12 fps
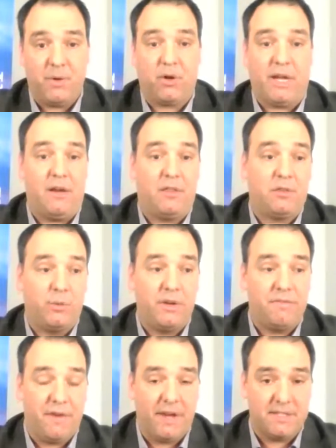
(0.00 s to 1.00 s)
There are kind of
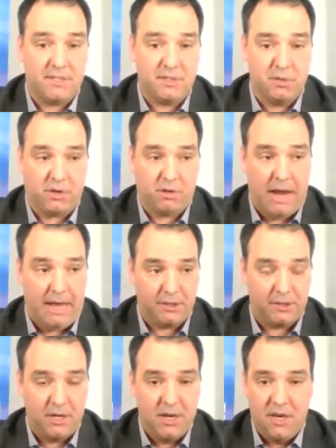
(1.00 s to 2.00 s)
3 phases to a crash.
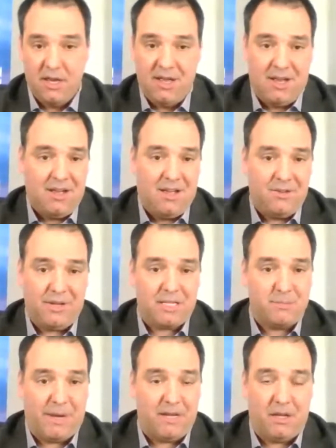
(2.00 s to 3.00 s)
You
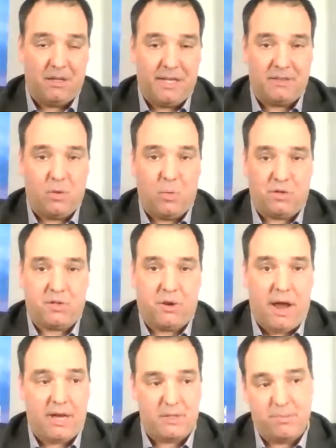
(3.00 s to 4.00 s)
guys might not like the word
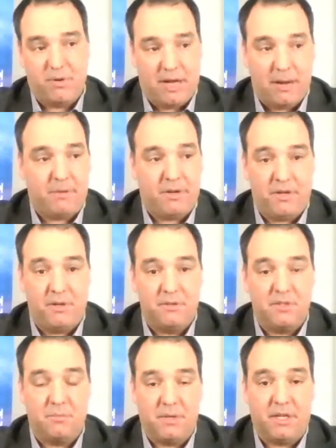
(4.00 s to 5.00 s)
crash, but I'm going to
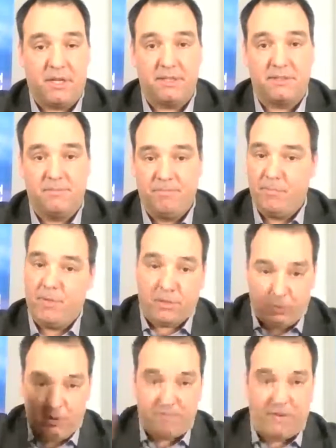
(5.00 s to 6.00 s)
use it because
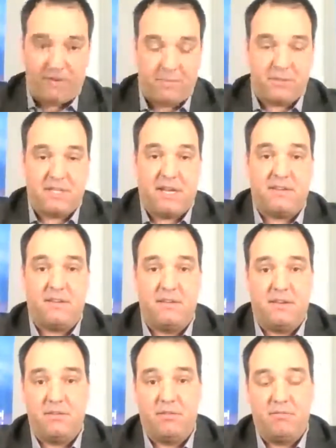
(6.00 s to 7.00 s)
35%
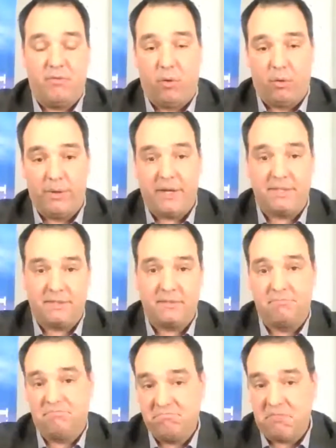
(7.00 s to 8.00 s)
in 4 weeks,
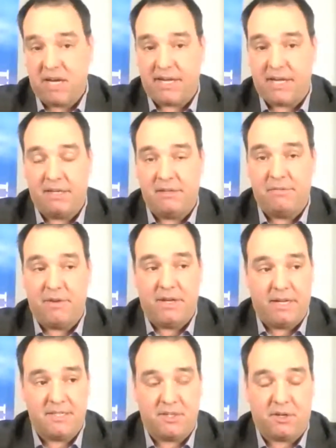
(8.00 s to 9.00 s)
I kind of
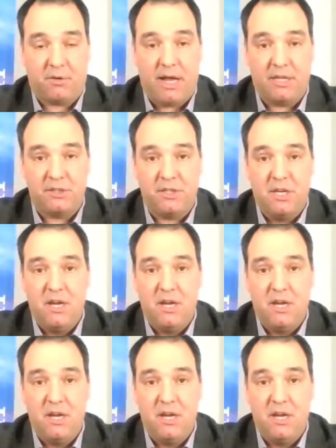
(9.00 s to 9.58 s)
define that as a crash.